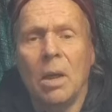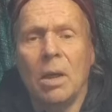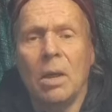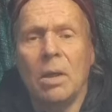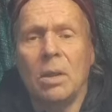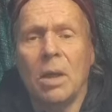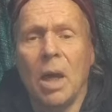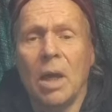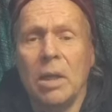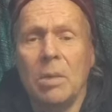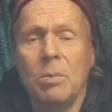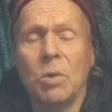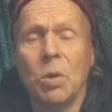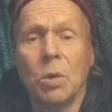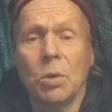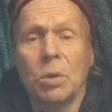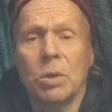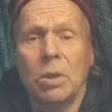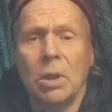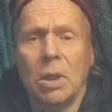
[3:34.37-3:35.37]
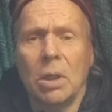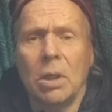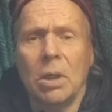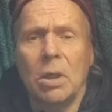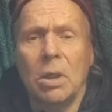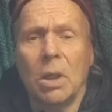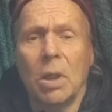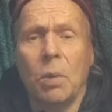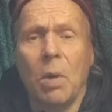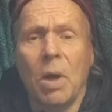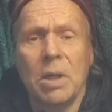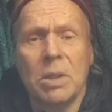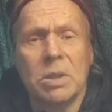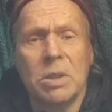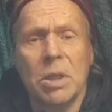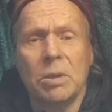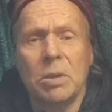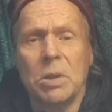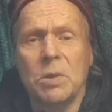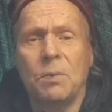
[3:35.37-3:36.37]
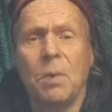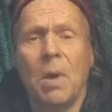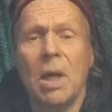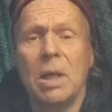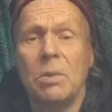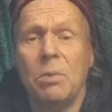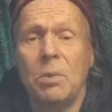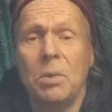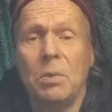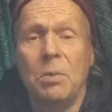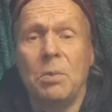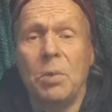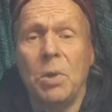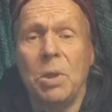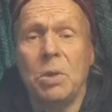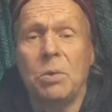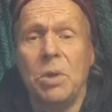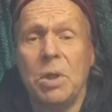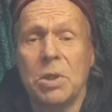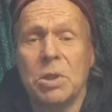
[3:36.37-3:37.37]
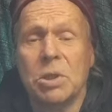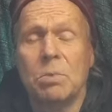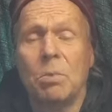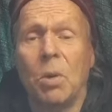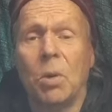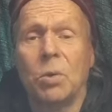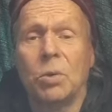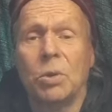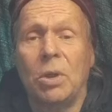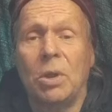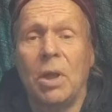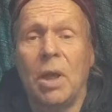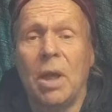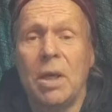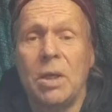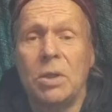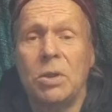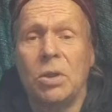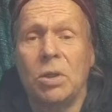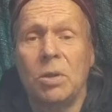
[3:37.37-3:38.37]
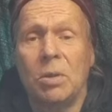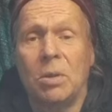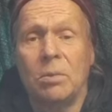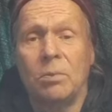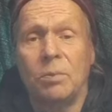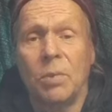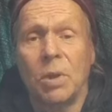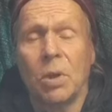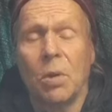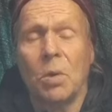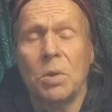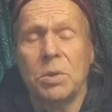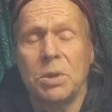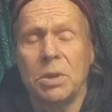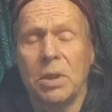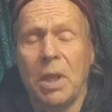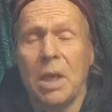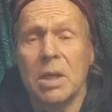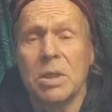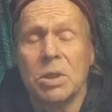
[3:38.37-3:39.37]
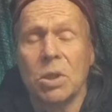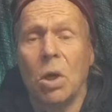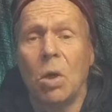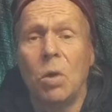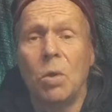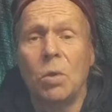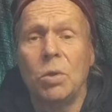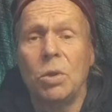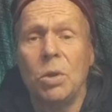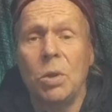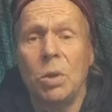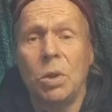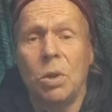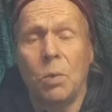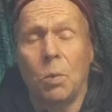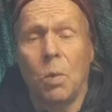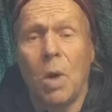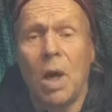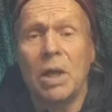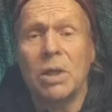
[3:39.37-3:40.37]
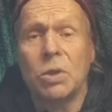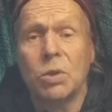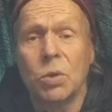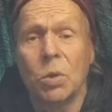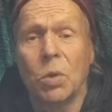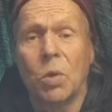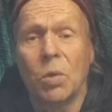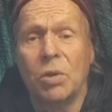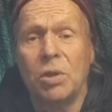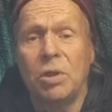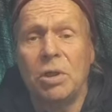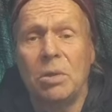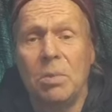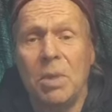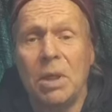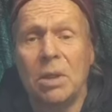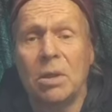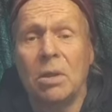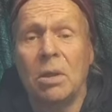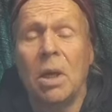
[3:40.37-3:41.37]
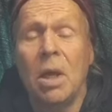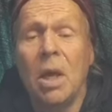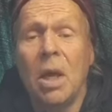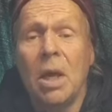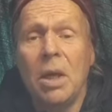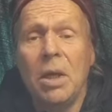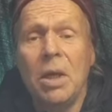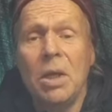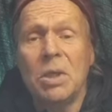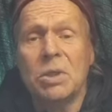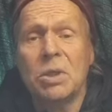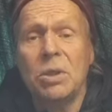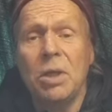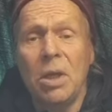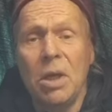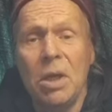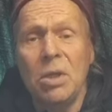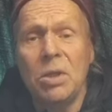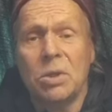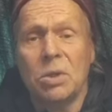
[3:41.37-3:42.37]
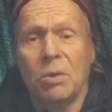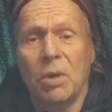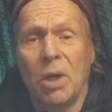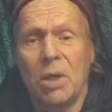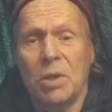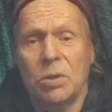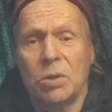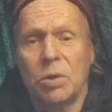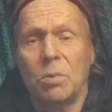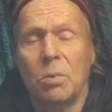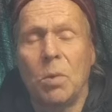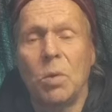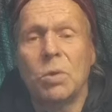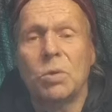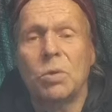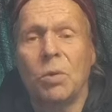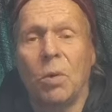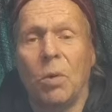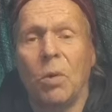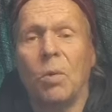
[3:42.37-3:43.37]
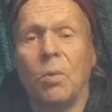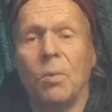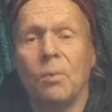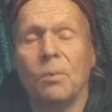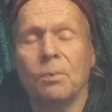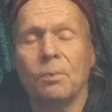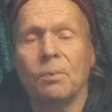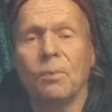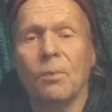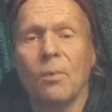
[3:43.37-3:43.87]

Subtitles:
And I am not quite satisfied with this model either, because it has only one door in the middle. It's an integrated motorhome.